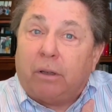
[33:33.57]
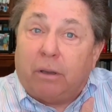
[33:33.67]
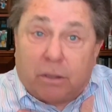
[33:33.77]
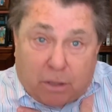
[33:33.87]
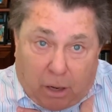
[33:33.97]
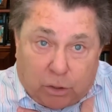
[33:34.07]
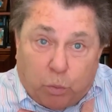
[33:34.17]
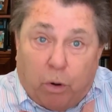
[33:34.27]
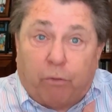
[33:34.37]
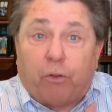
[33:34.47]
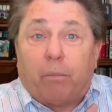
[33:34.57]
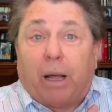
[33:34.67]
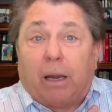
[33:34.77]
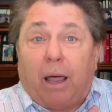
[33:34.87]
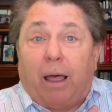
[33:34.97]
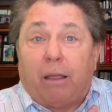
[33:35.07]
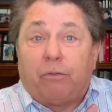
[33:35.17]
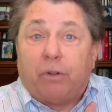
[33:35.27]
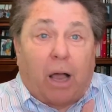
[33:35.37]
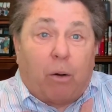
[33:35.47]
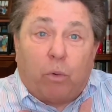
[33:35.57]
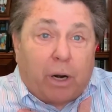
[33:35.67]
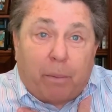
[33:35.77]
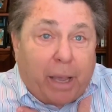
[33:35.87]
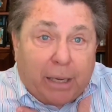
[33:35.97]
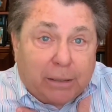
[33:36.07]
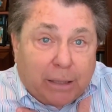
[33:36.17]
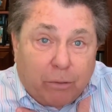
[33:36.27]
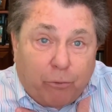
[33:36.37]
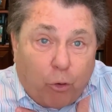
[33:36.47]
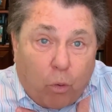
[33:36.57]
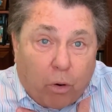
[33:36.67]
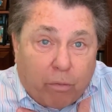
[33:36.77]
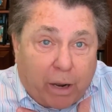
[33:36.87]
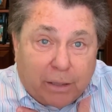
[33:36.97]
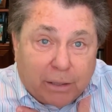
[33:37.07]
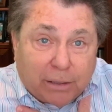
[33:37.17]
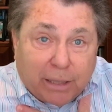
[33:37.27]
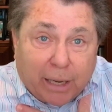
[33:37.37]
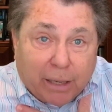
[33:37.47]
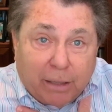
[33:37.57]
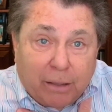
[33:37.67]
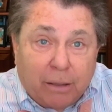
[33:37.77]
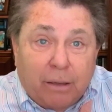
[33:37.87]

is God's will for my life, not what I'm asking for right this second,